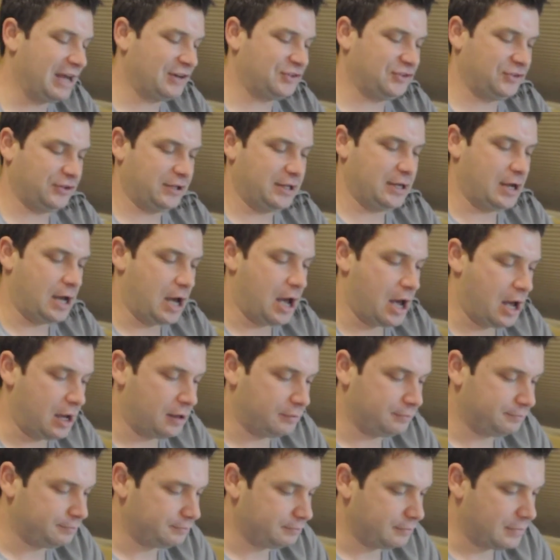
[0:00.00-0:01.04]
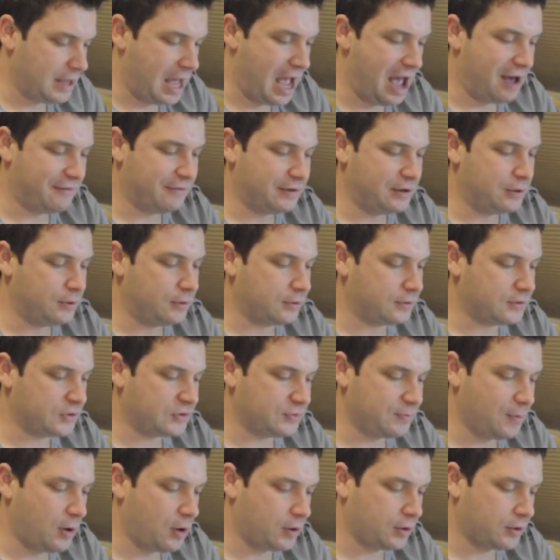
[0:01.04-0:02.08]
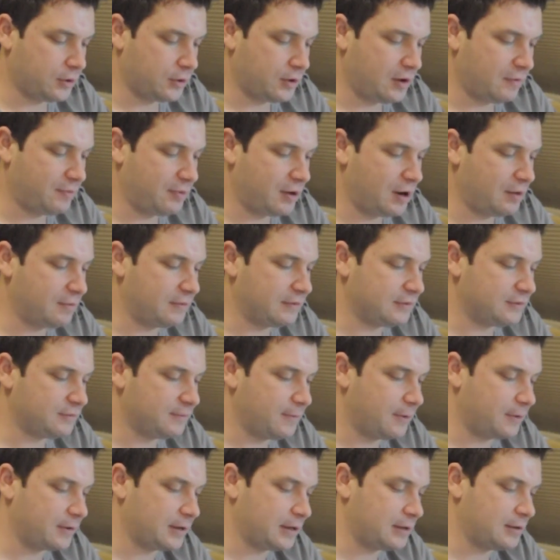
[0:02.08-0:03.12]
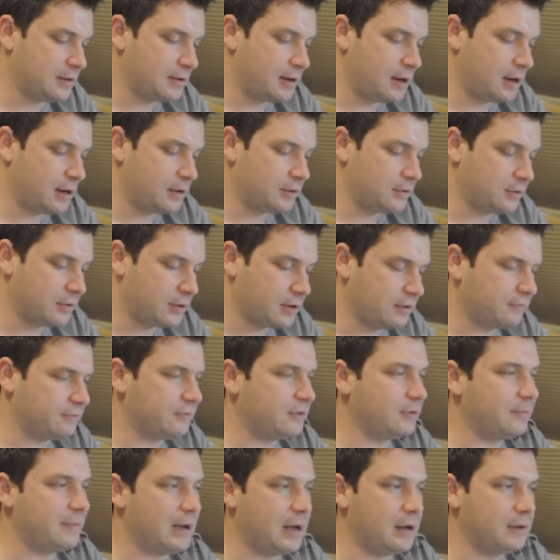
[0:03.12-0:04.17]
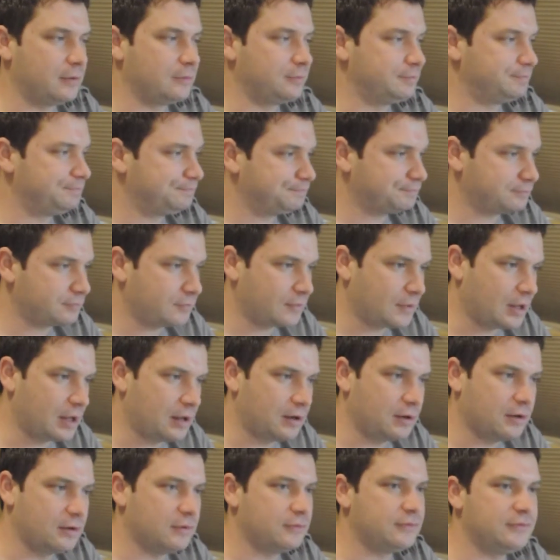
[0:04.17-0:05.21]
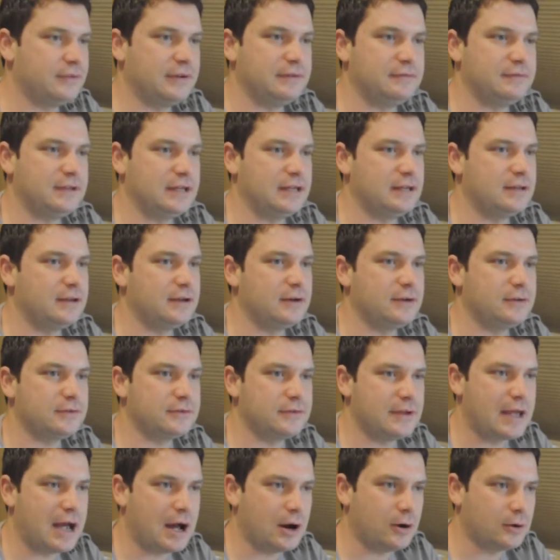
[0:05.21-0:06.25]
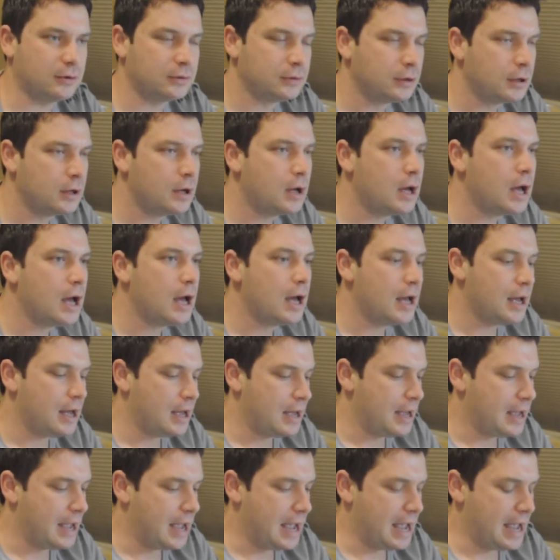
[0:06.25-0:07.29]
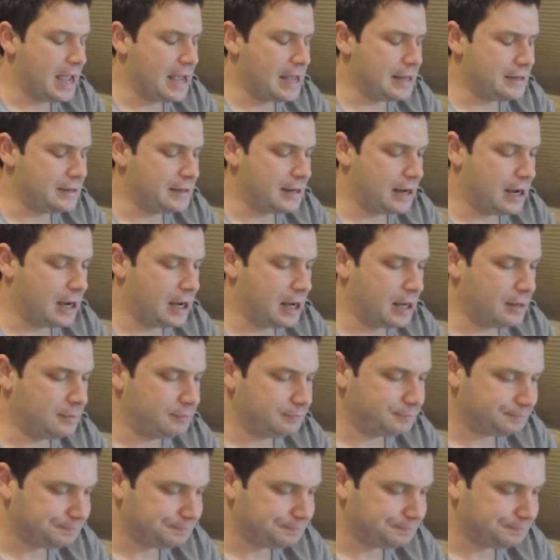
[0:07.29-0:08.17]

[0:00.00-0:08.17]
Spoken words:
I'm actually an avid hookah smoker. I've been smoking hookah for about 15 years now. And